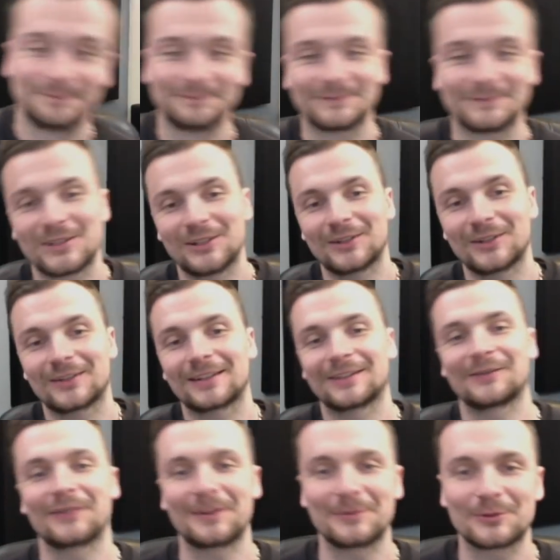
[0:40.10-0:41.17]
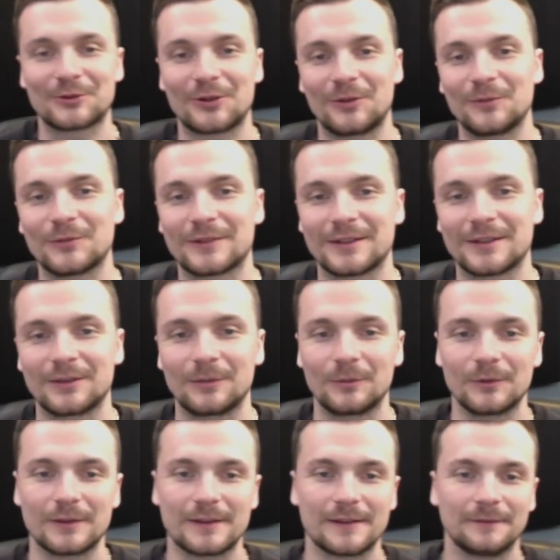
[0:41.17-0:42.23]
So thank you very much. Onwards and
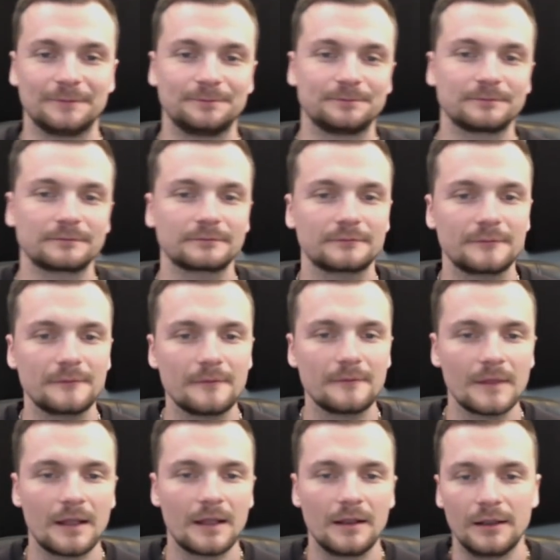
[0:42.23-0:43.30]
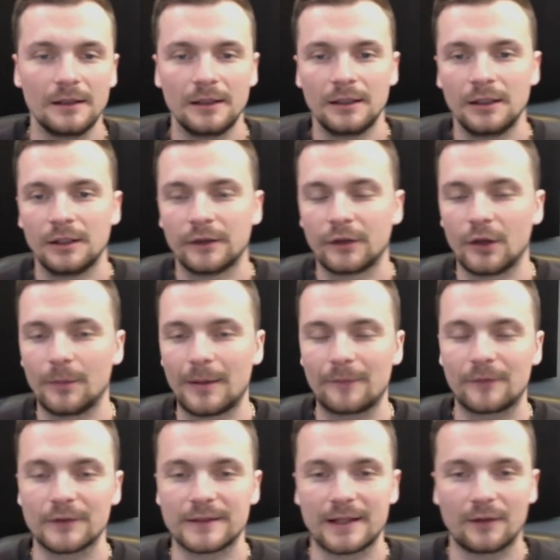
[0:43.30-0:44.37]
upwards. So
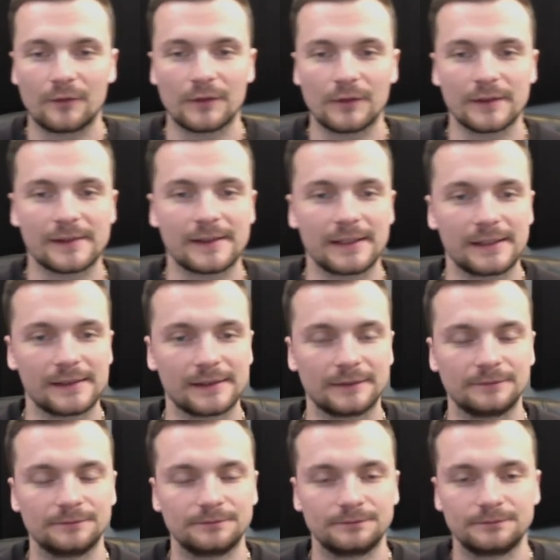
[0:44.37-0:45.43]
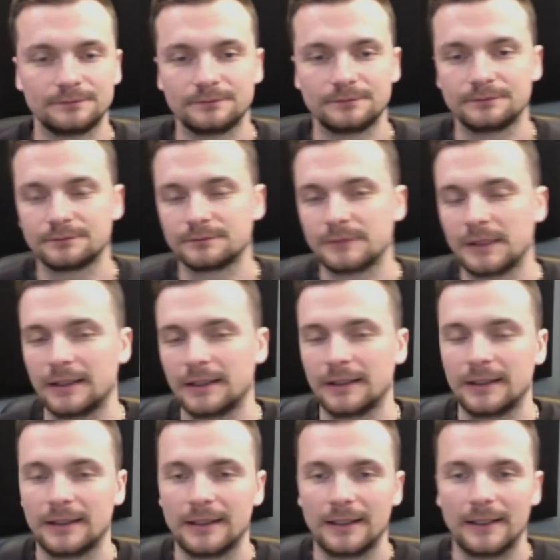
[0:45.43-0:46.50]
Bamford's out for the season.
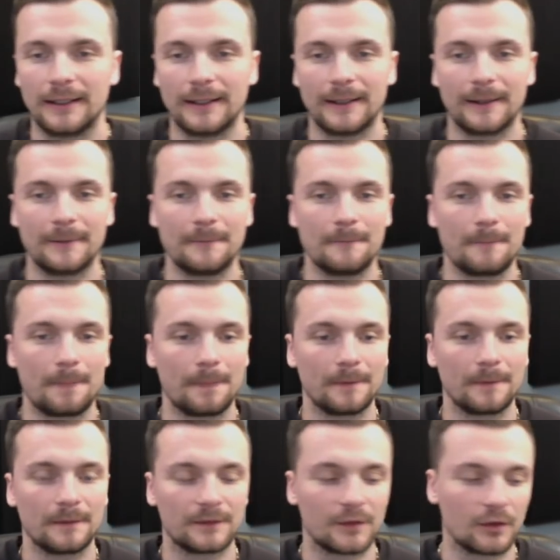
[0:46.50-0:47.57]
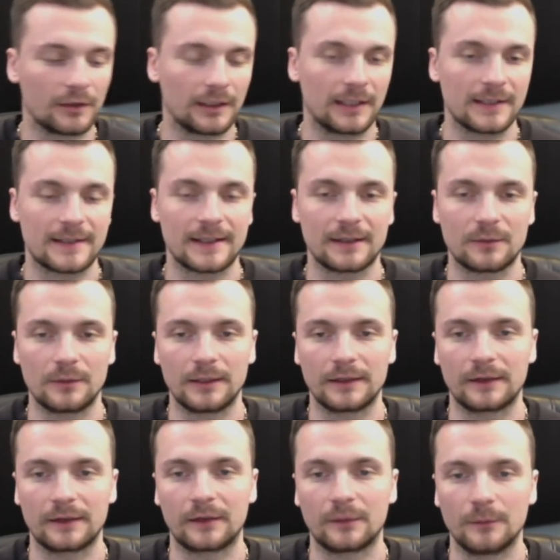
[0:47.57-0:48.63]
They're talking like 6
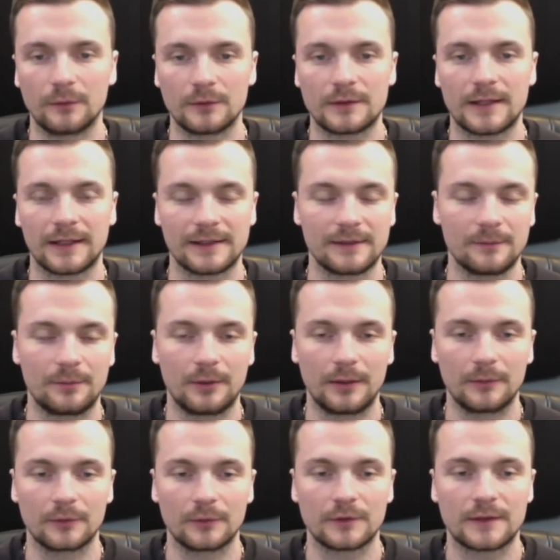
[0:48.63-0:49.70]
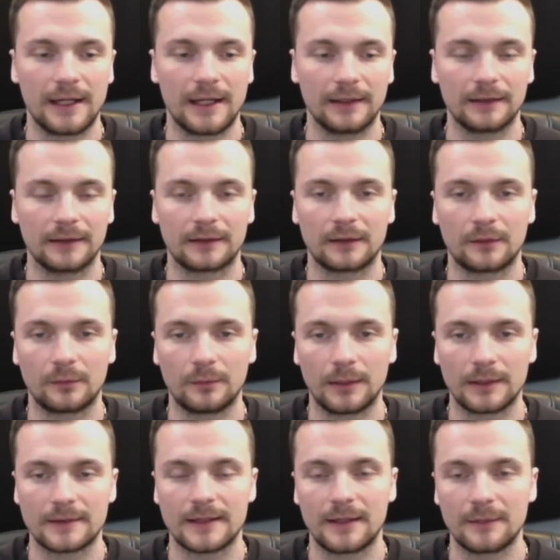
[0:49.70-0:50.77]
weeks or something, which takes him pretty much to end, because by
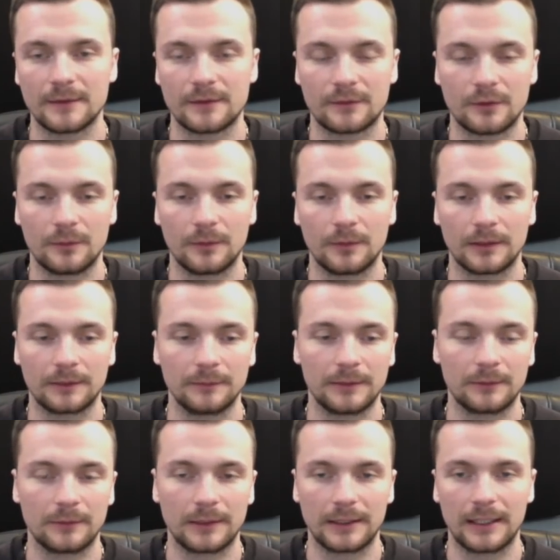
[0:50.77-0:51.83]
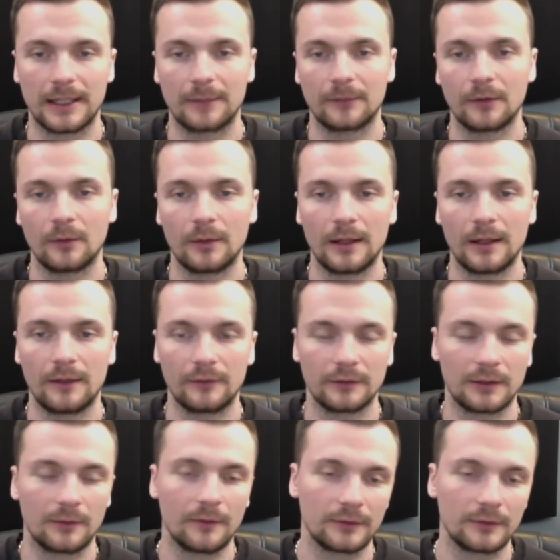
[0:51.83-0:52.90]
the time there's a couple of midweek games or whatever,
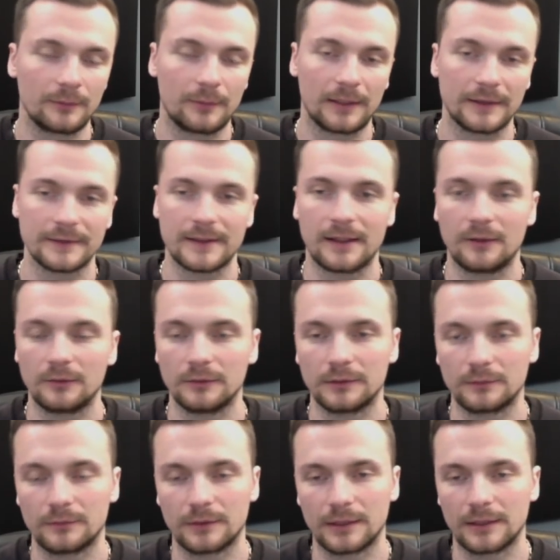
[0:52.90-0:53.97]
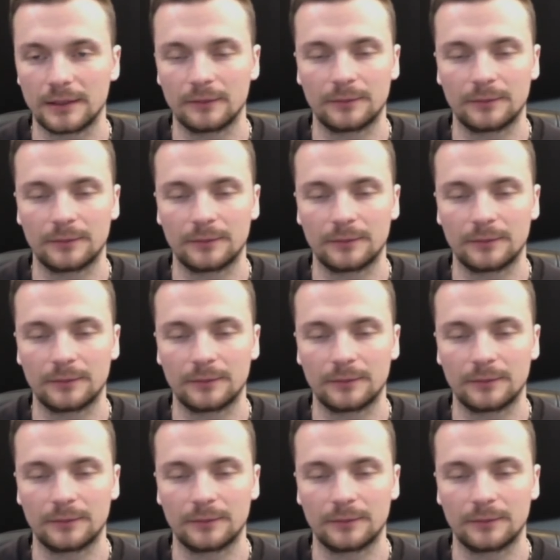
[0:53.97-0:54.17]
however it pans out, he